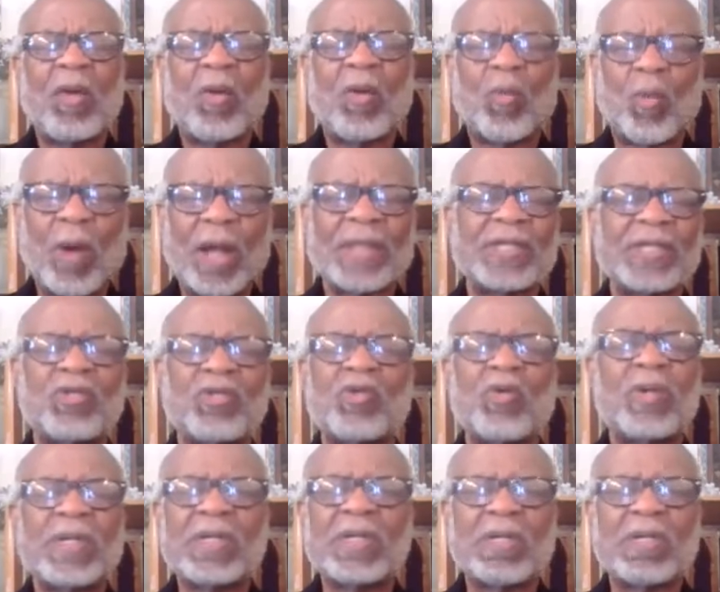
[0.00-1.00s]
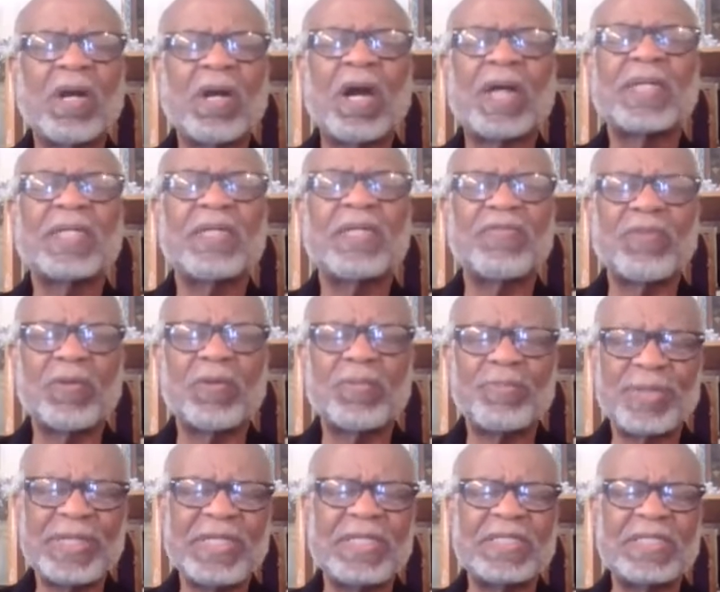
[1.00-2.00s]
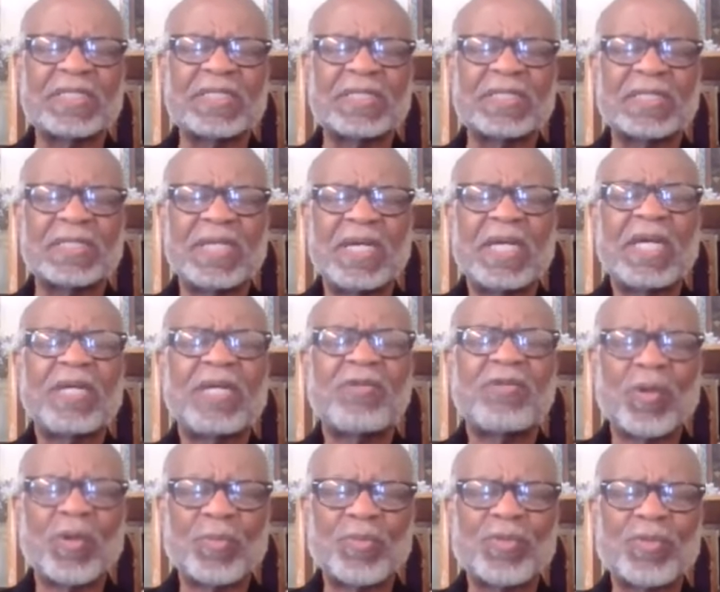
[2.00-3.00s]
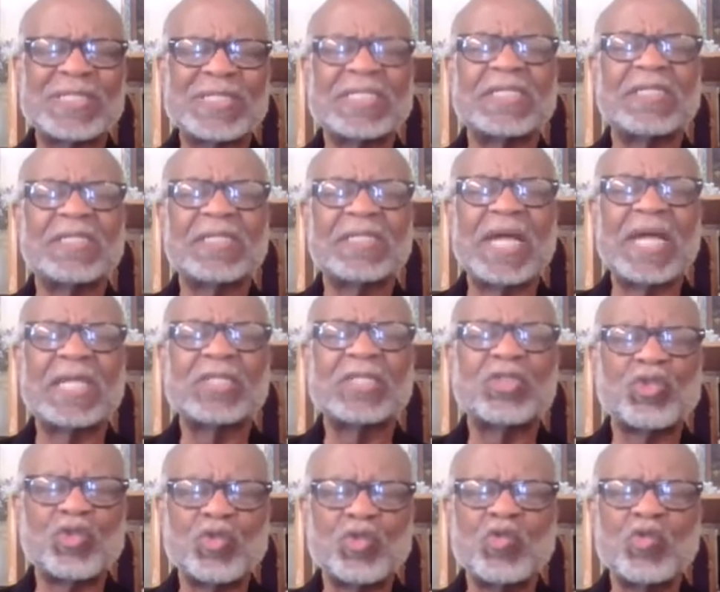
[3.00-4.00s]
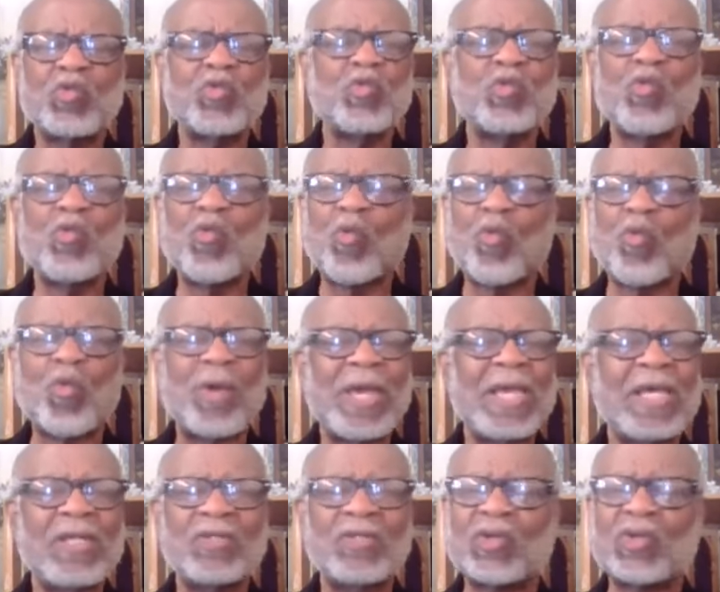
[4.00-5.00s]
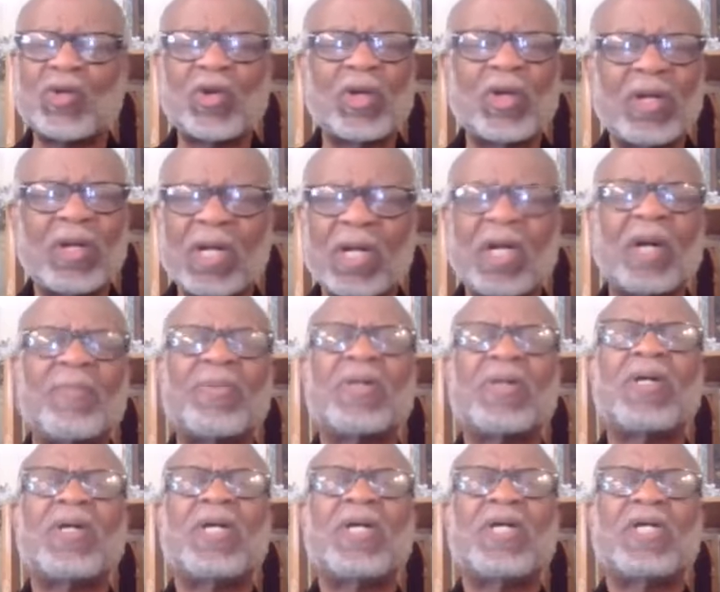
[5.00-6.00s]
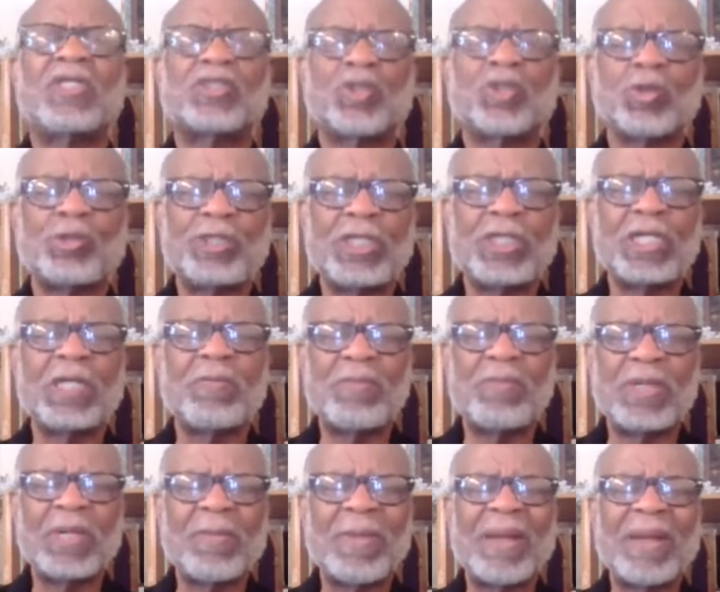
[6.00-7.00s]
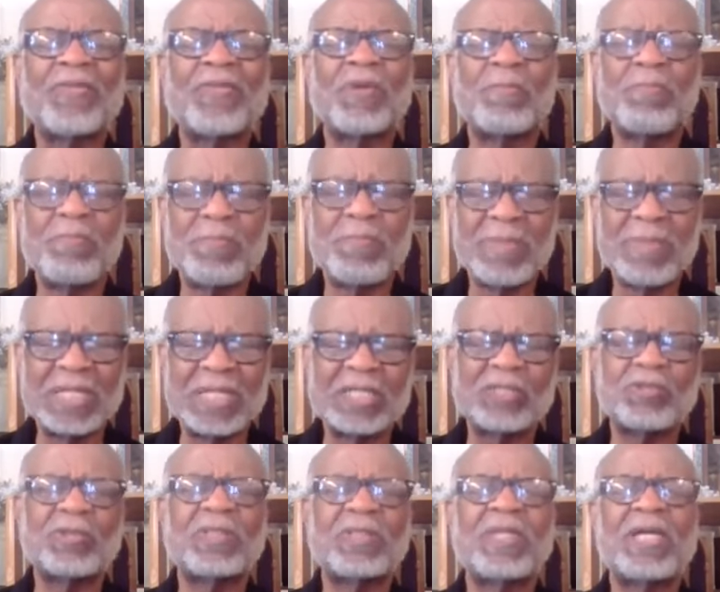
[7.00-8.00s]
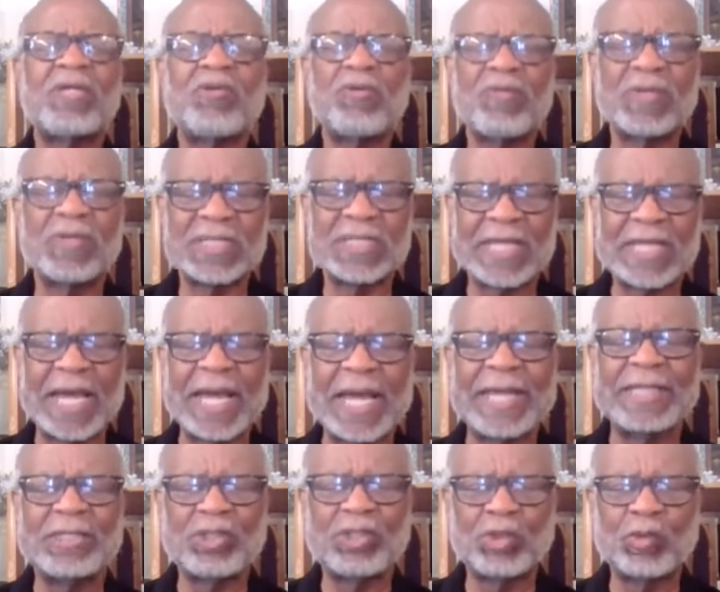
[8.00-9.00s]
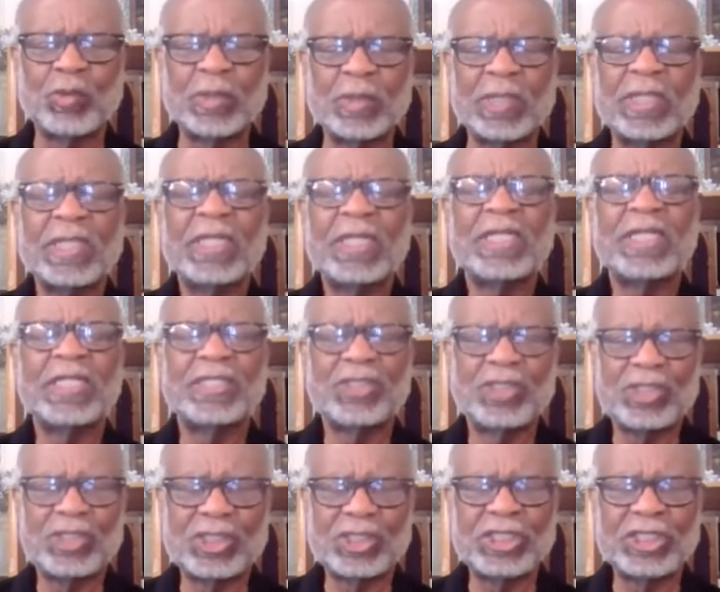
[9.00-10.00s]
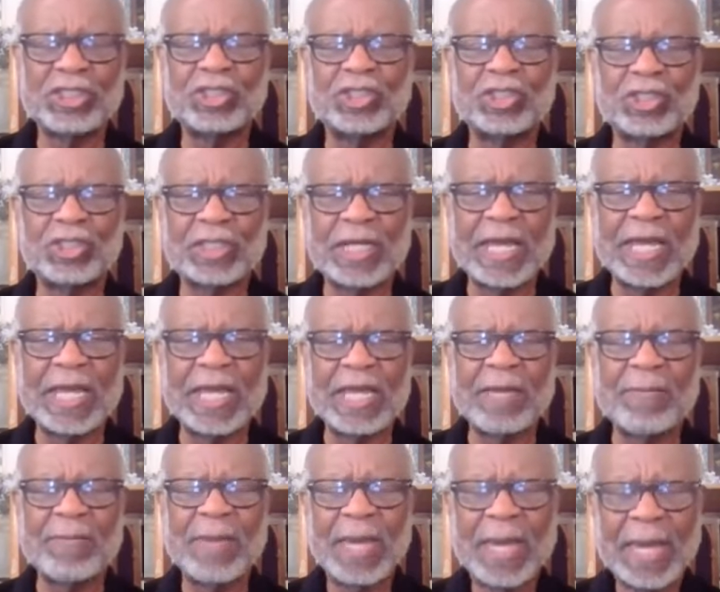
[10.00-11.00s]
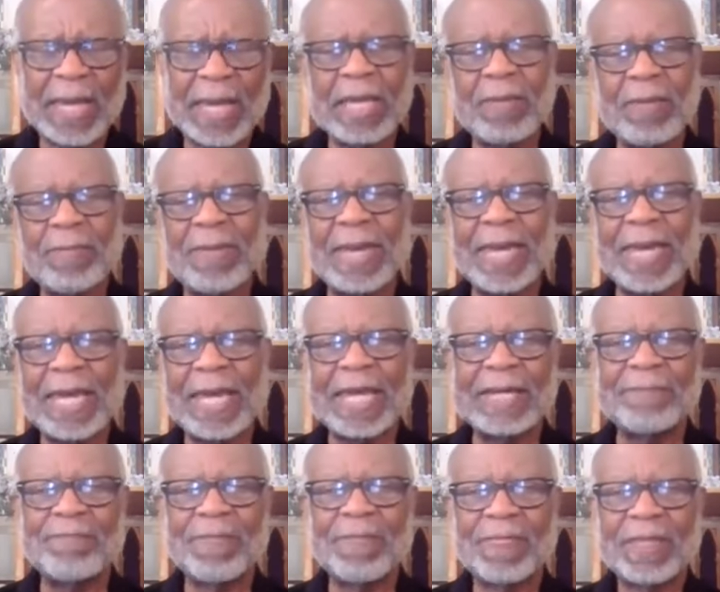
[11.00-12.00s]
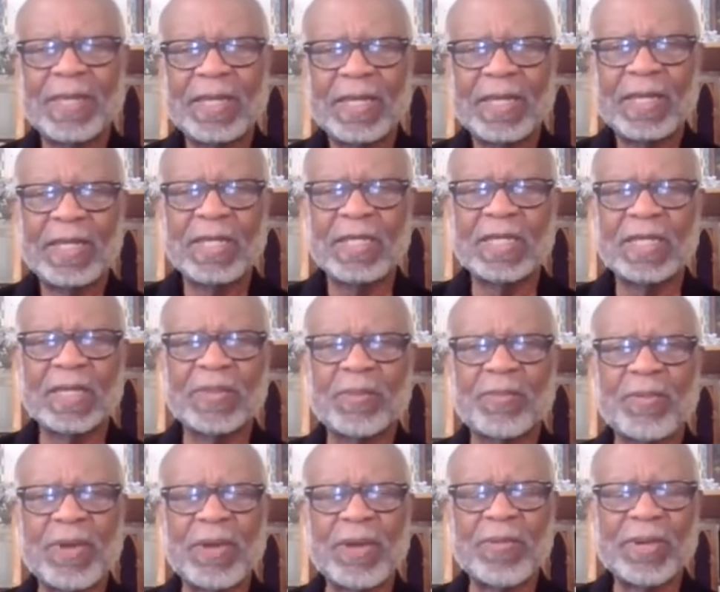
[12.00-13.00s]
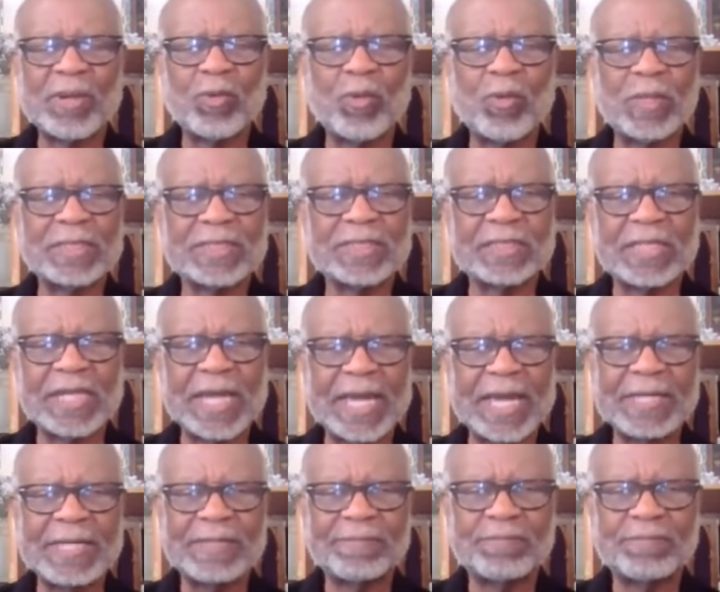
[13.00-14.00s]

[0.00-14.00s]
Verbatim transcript: While you're doing it, God, give her peace in your presence and soon raise her up so she can be about the ministry that you've assigned to her. In Jesus' name, amen. Any other prayer requests tonight?